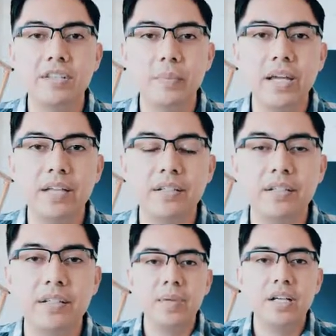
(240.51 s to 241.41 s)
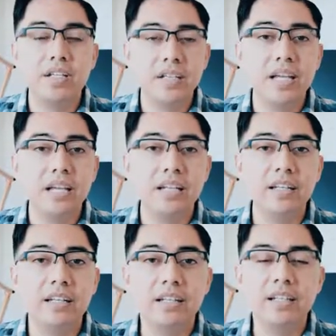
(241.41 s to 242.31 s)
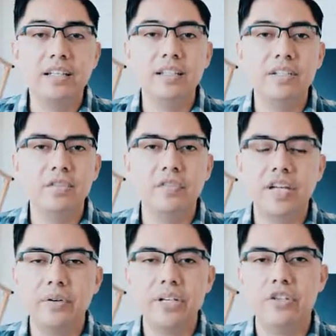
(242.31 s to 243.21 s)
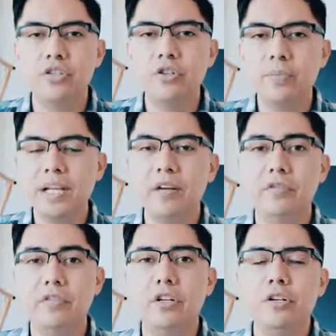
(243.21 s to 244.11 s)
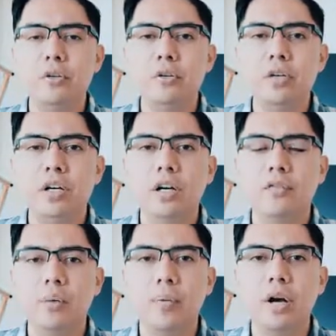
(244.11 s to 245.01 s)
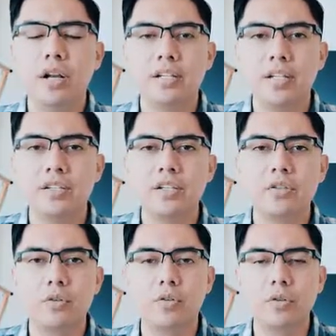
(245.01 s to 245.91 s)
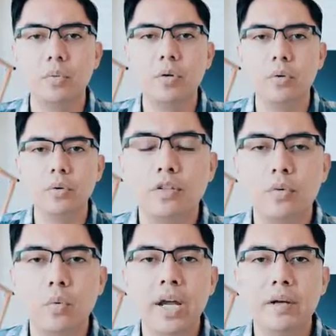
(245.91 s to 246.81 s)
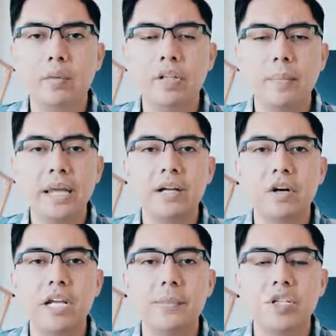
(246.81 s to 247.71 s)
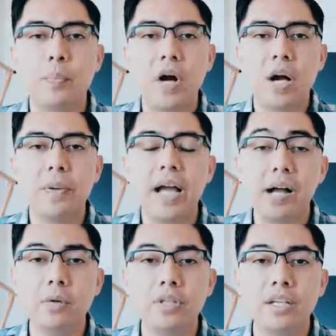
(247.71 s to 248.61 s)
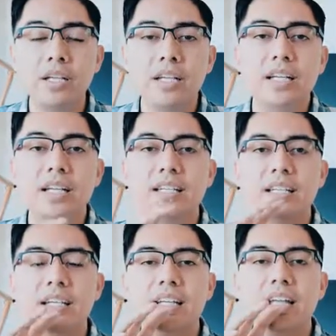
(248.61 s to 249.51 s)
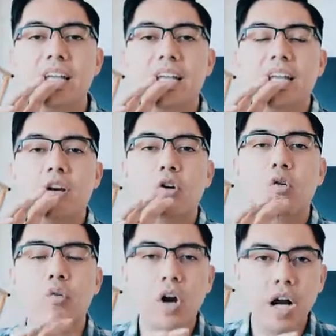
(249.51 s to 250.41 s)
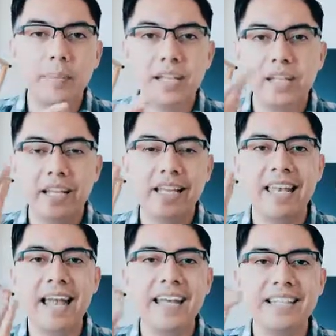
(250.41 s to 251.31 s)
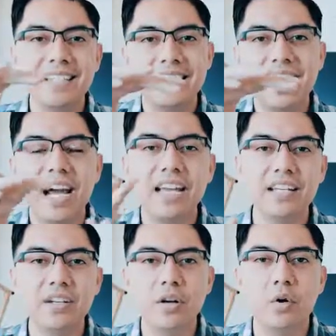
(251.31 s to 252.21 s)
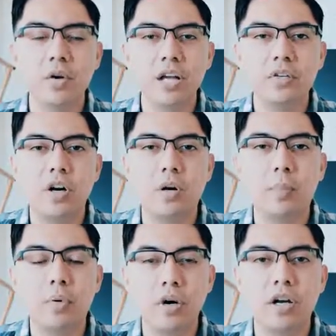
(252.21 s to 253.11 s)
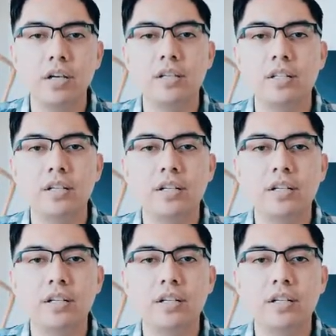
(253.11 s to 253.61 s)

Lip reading: space. Because again, this is a very zoomed out view of our product as they scroll through. So the way to really make our image pop out is to get it cropped in nice and tight around our product,